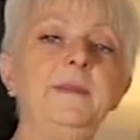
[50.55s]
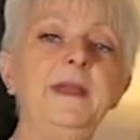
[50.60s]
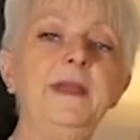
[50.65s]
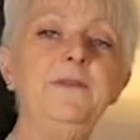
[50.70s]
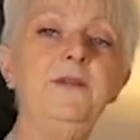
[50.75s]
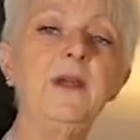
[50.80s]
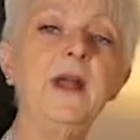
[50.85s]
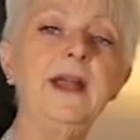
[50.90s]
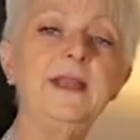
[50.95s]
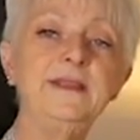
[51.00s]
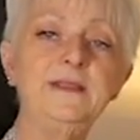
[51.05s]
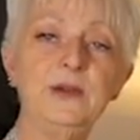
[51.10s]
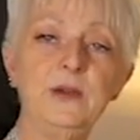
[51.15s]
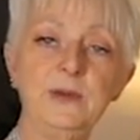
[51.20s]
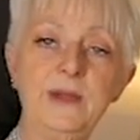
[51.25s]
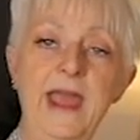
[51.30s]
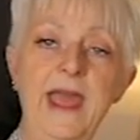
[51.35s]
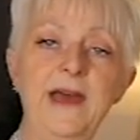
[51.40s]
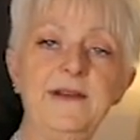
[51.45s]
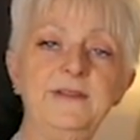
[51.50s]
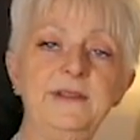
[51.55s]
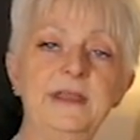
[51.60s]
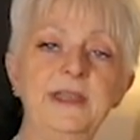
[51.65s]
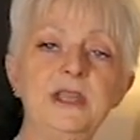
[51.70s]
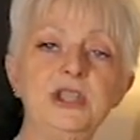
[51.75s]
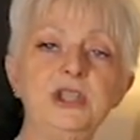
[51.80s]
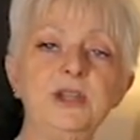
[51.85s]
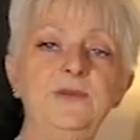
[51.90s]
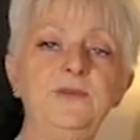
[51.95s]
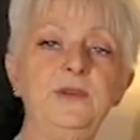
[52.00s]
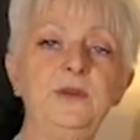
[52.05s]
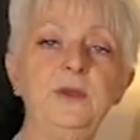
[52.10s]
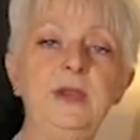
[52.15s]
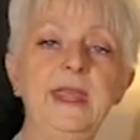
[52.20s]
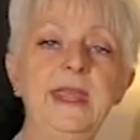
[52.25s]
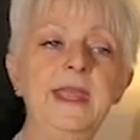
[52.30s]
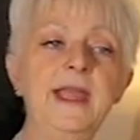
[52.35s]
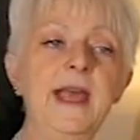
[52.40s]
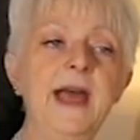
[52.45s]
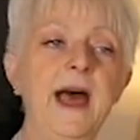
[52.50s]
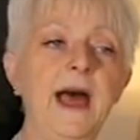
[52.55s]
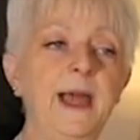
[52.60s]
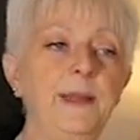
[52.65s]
If you guys don't have a Ninja Foodie,